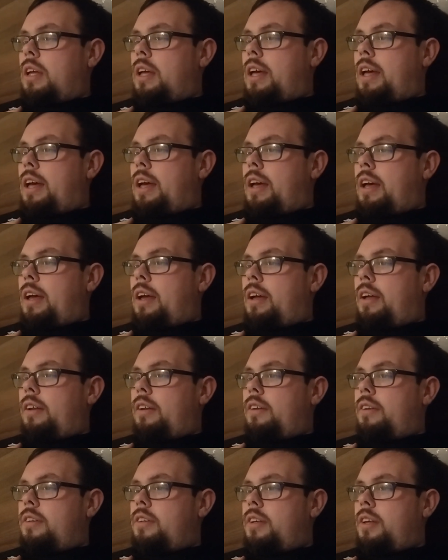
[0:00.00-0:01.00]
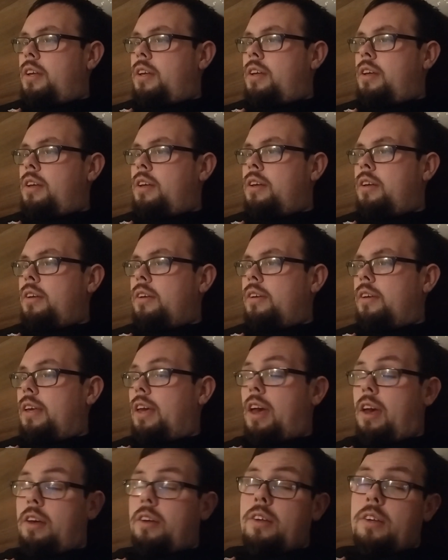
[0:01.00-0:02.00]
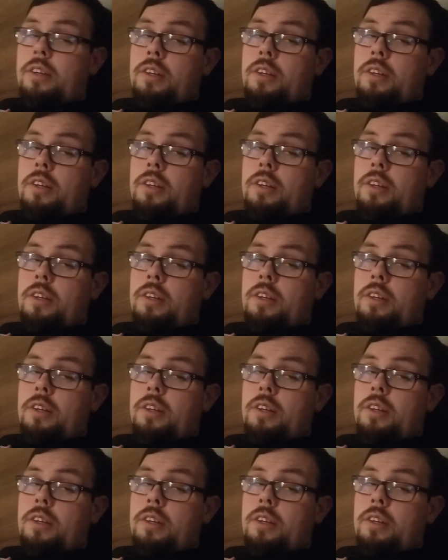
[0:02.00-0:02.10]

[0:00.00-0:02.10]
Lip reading: And yeah,